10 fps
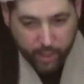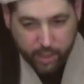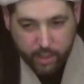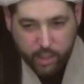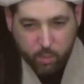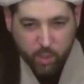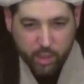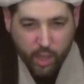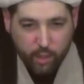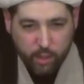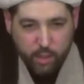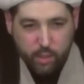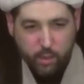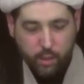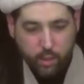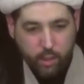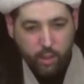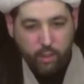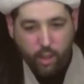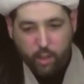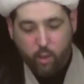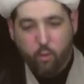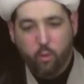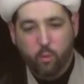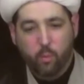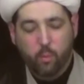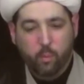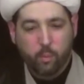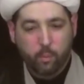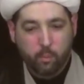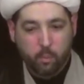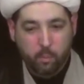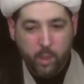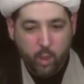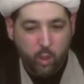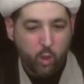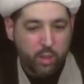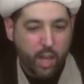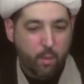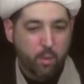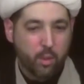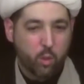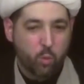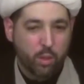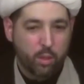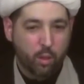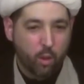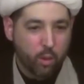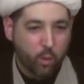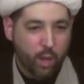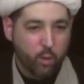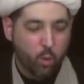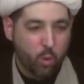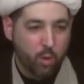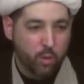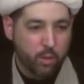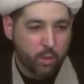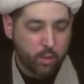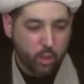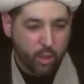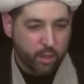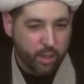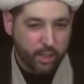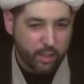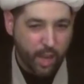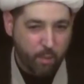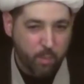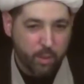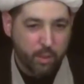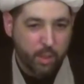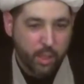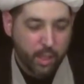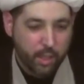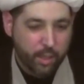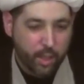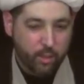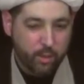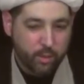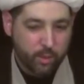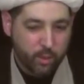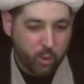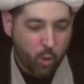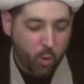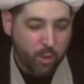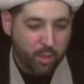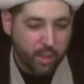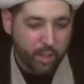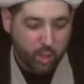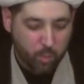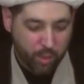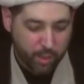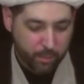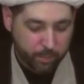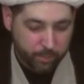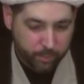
And in these majalis, a lot of miracles happen as well, all around the world. Certain things happen that no one can explain.